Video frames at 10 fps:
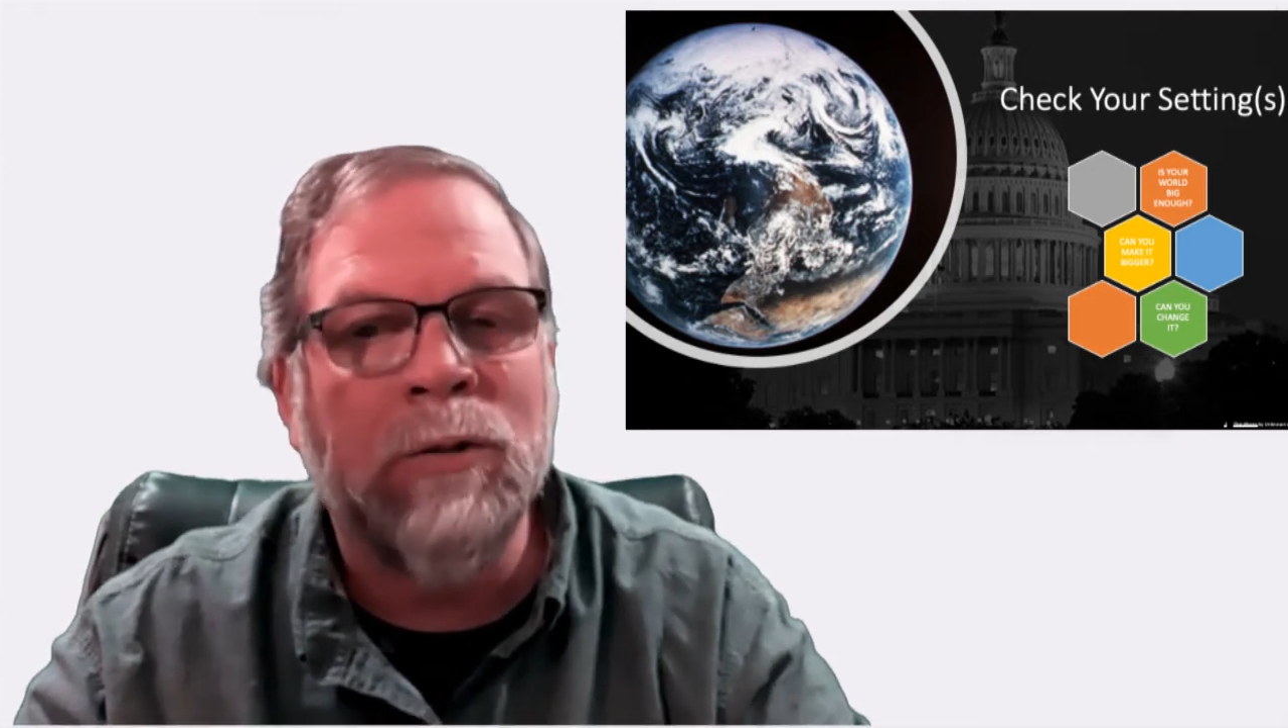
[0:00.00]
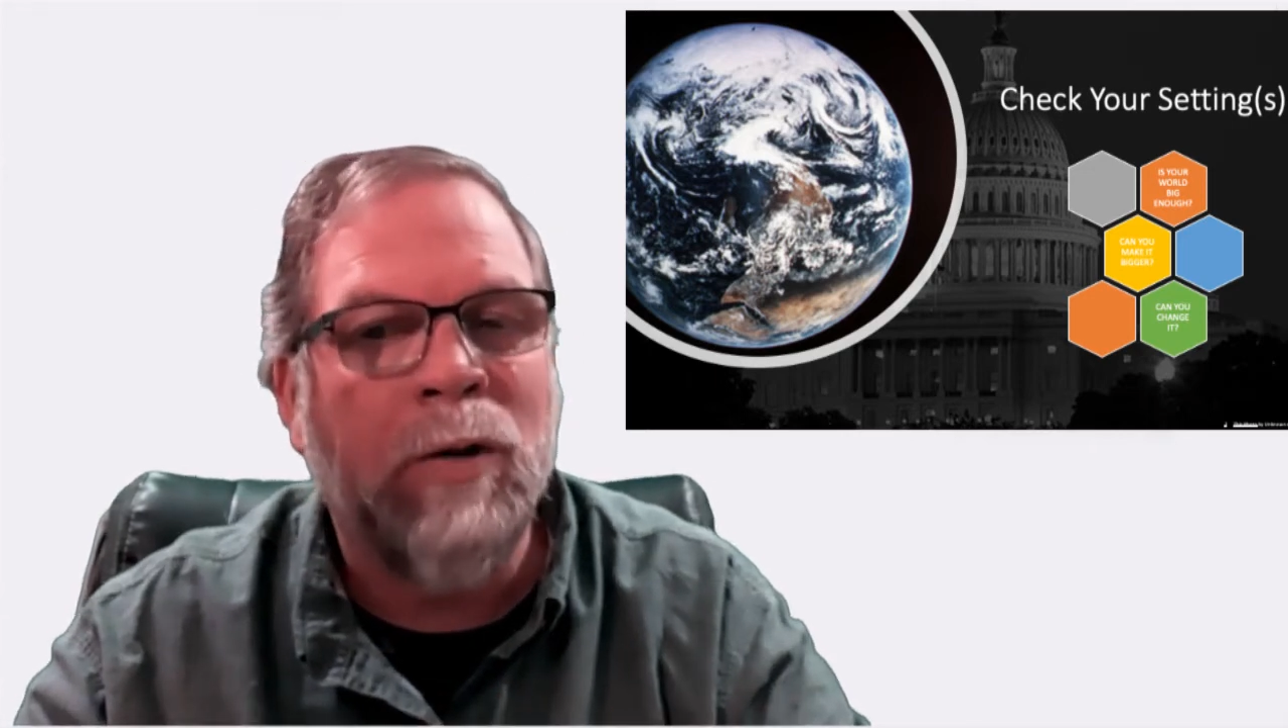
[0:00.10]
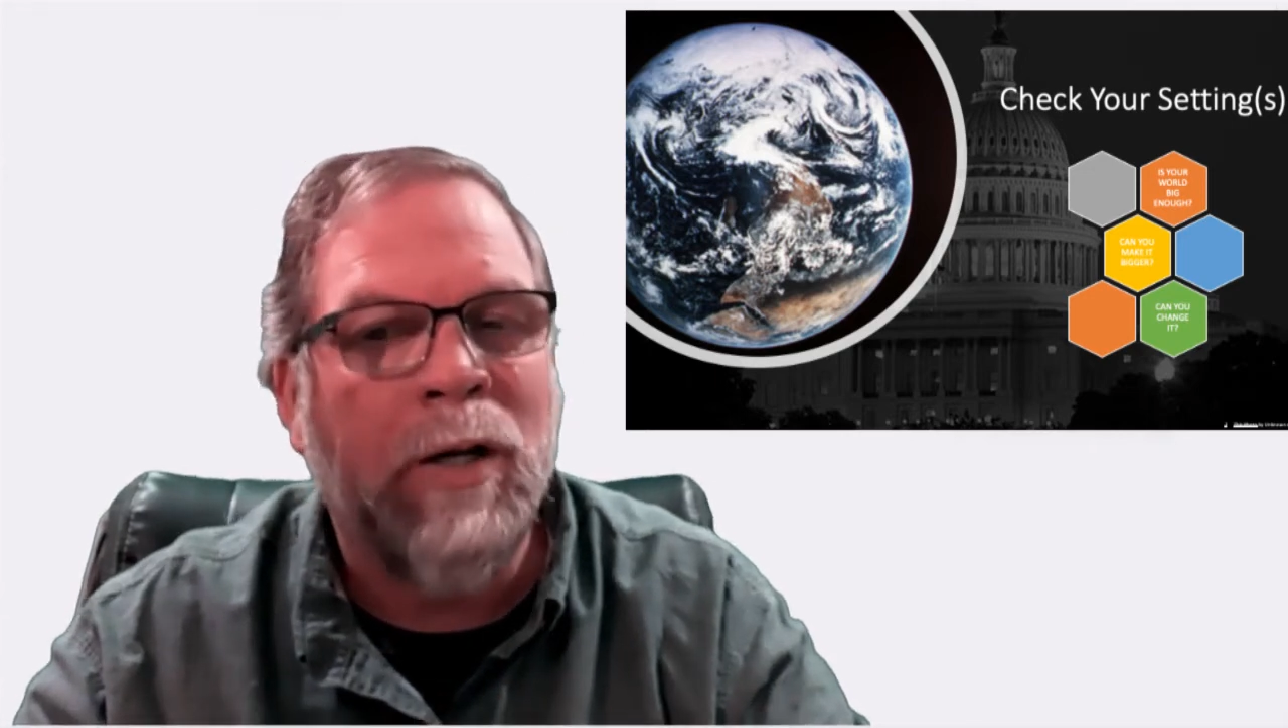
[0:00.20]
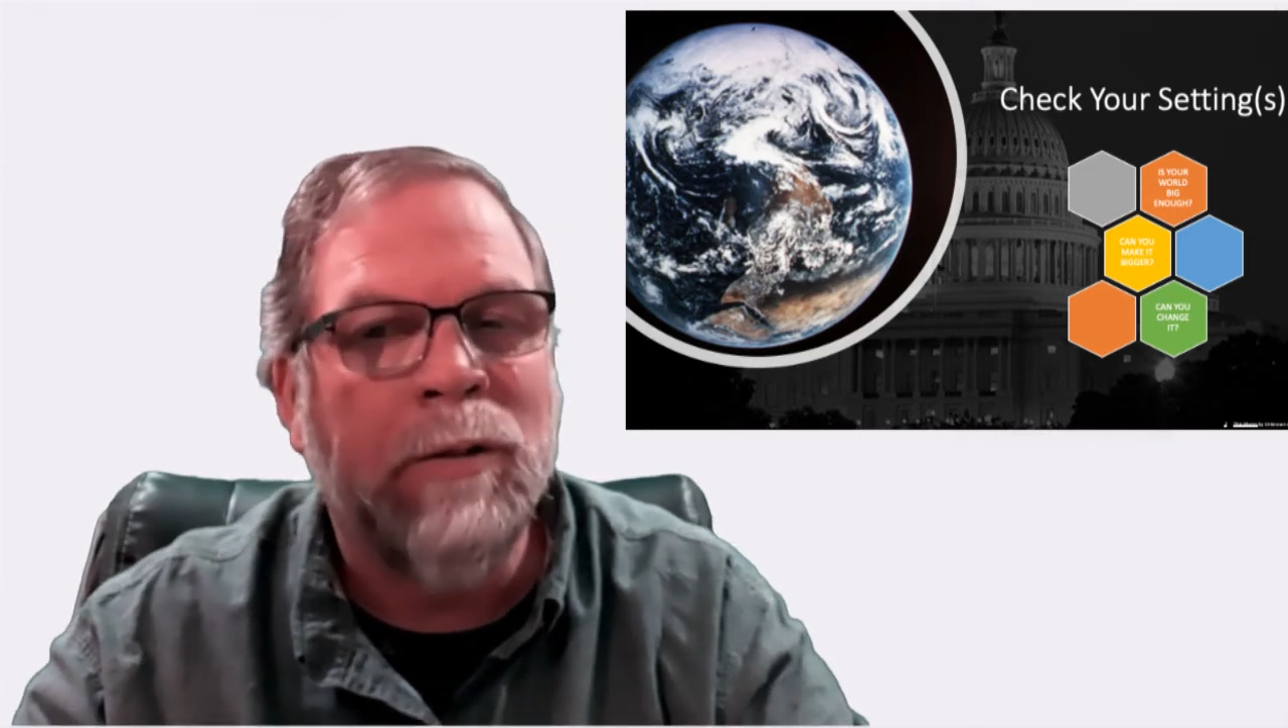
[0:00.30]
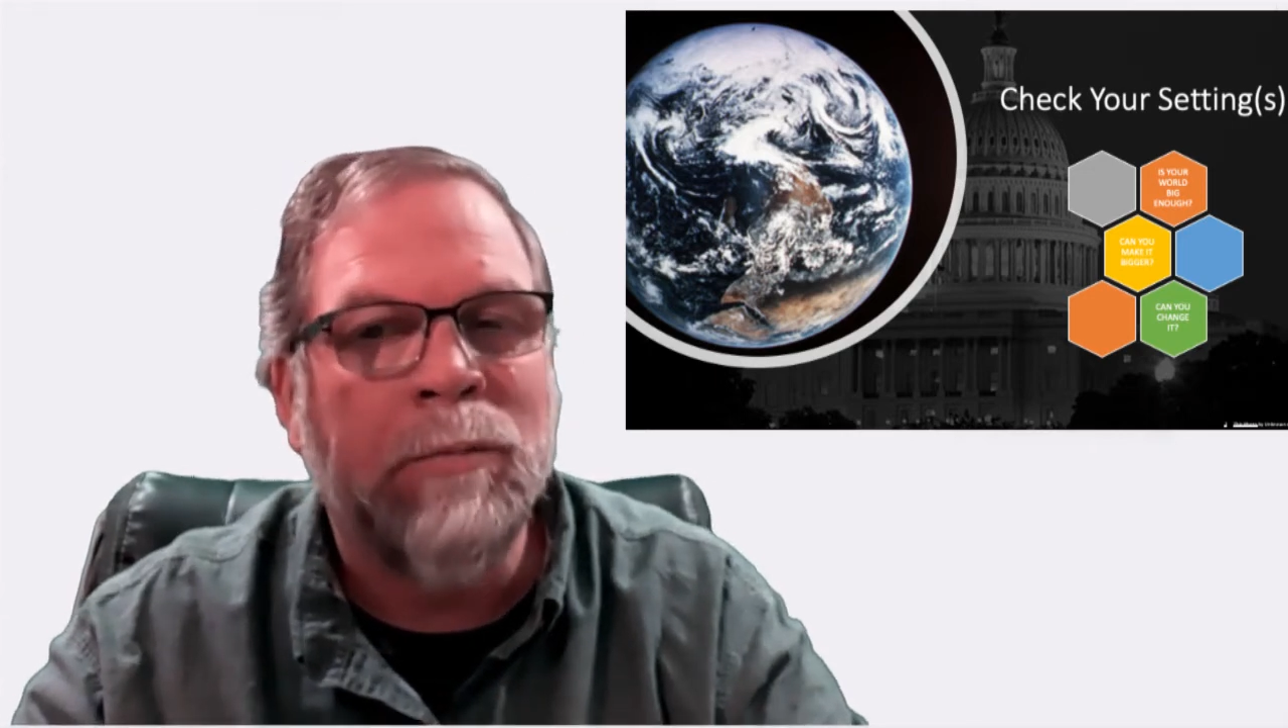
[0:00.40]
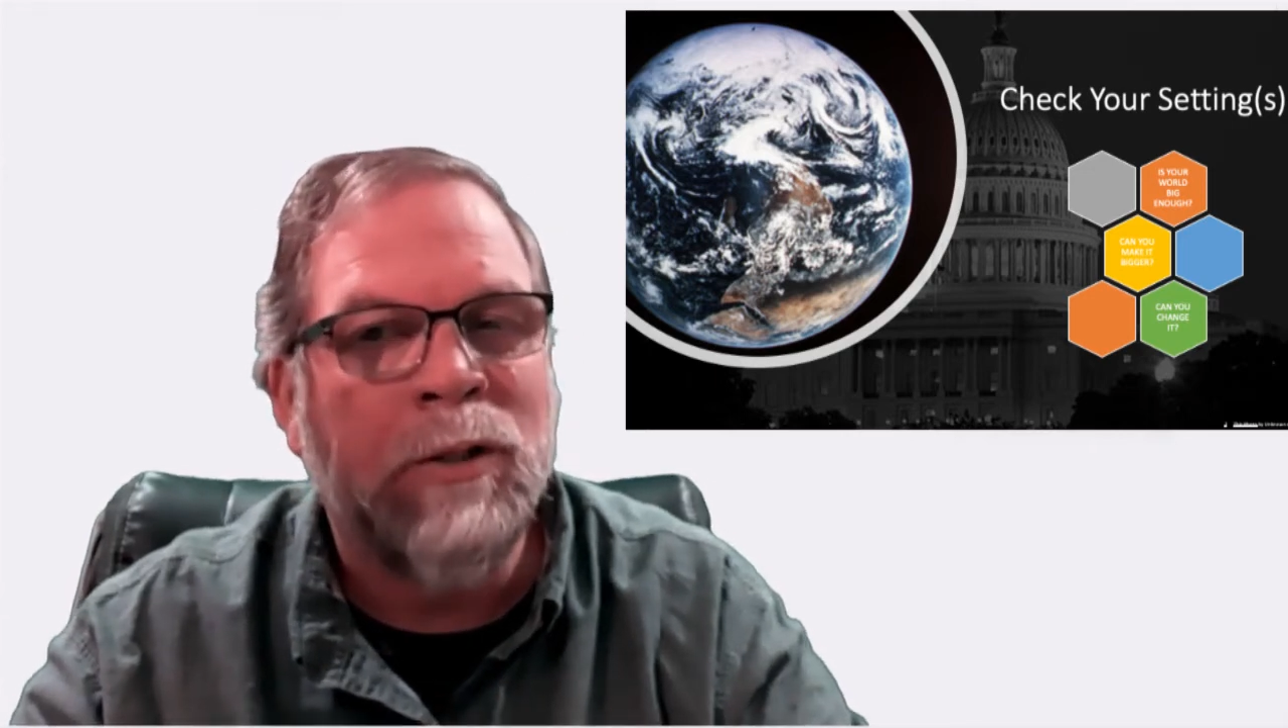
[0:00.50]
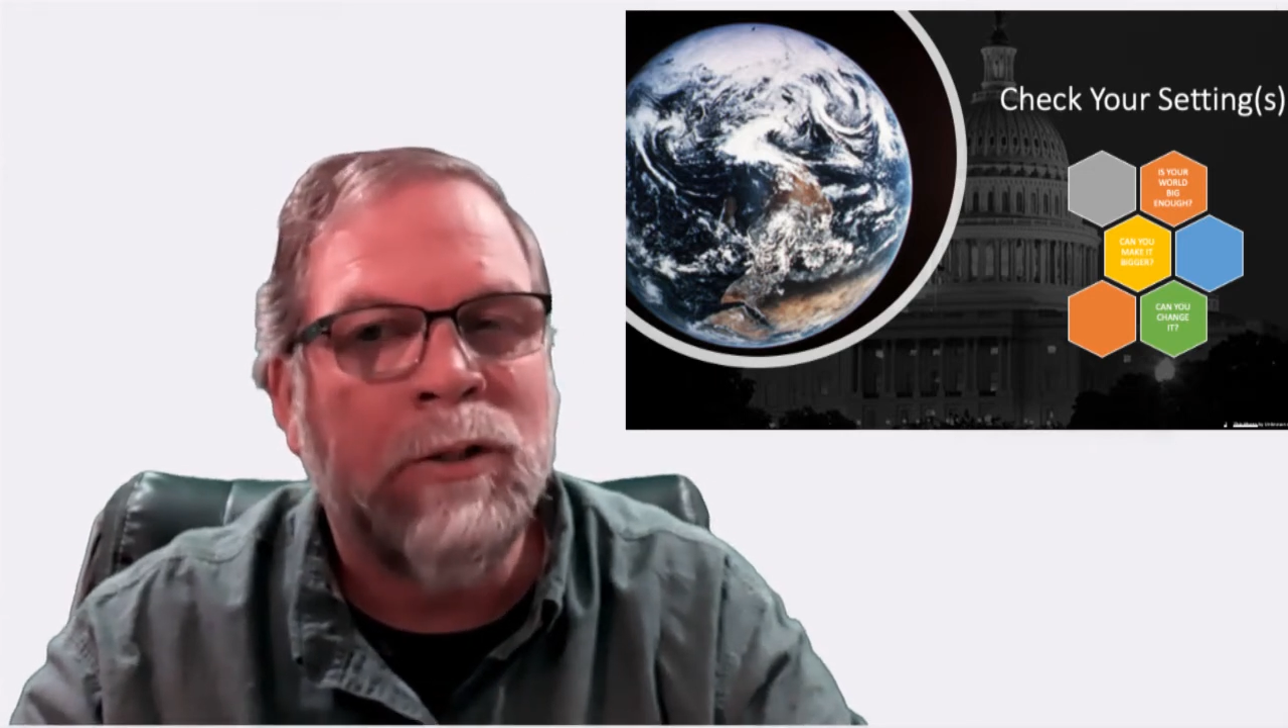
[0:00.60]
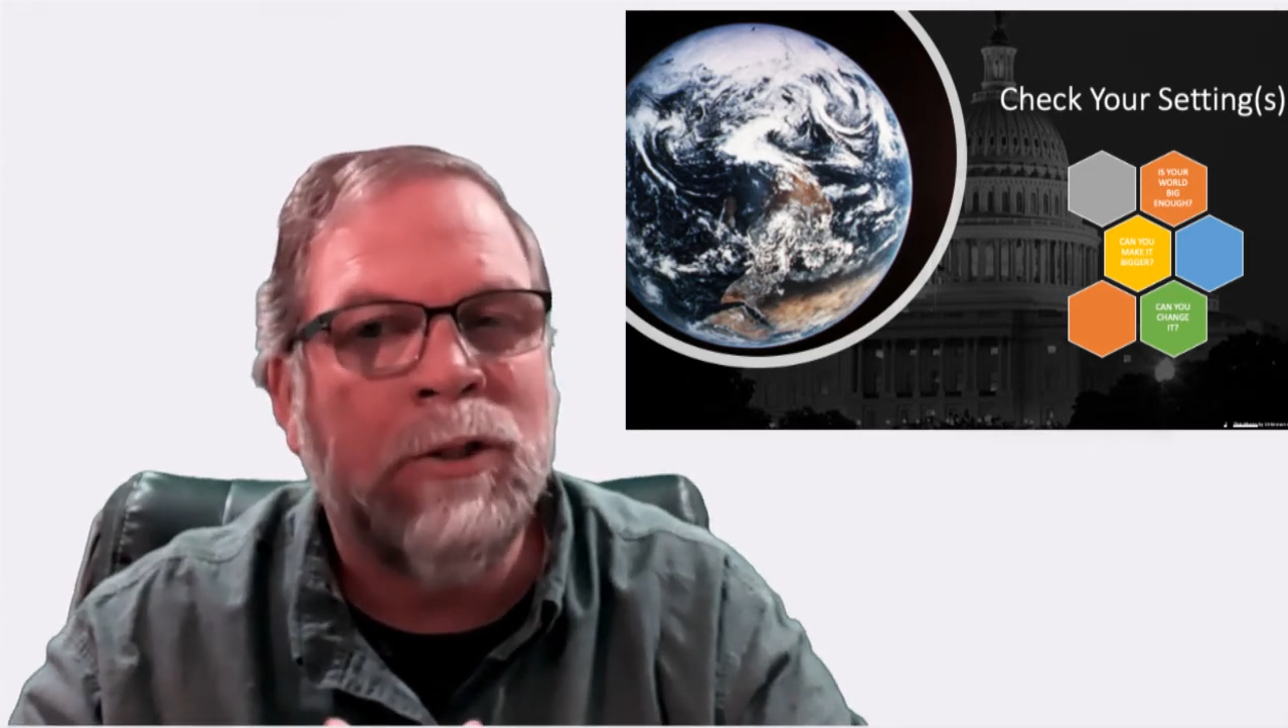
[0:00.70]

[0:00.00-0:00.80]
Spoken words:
write a Murder,